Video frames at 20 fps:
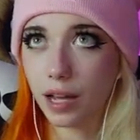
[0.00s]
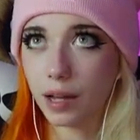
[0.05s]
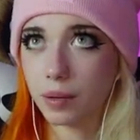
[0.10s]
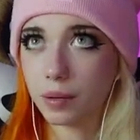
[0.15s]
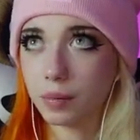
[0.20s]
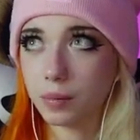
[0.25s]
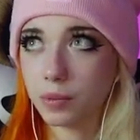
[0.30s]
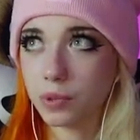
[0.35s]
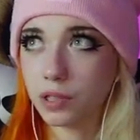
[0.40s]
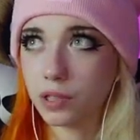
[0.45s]

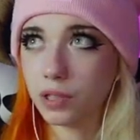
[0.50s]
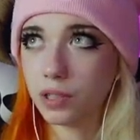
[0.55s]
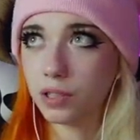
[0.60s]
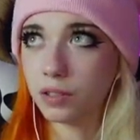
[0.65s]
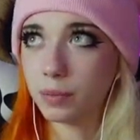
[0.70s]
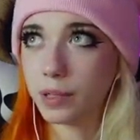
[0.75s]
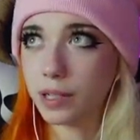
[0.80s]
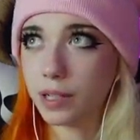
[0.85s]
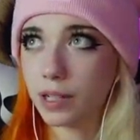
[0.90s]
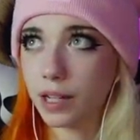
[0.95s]
Please
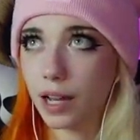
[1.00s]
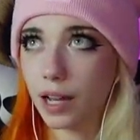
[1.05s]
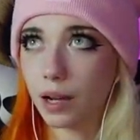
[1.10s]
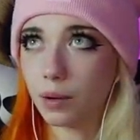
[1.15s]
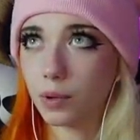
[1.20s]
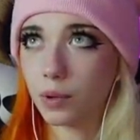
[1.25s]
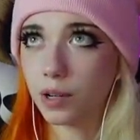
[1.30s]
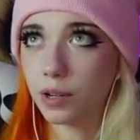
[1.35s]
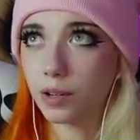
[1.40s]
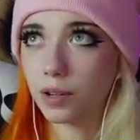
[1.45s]
be a cat.
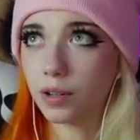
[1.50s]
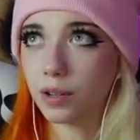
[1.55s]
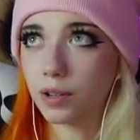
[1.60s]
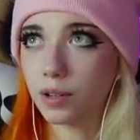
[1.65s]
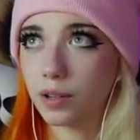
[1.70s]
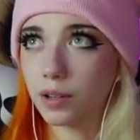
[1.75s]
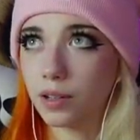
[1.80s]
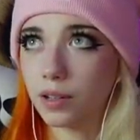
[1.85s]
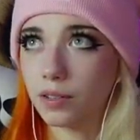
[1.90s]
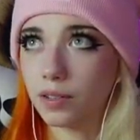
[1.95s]
Where
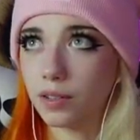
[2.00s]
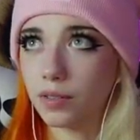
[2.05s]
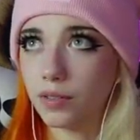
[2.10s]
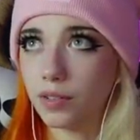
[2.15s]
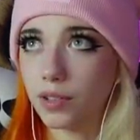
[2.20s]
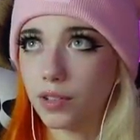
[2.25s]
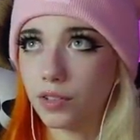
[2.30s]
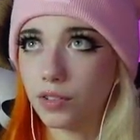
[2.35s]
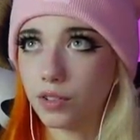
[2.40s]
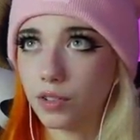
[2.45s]
is the
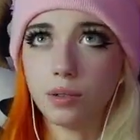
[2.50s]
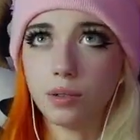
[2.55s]
villager?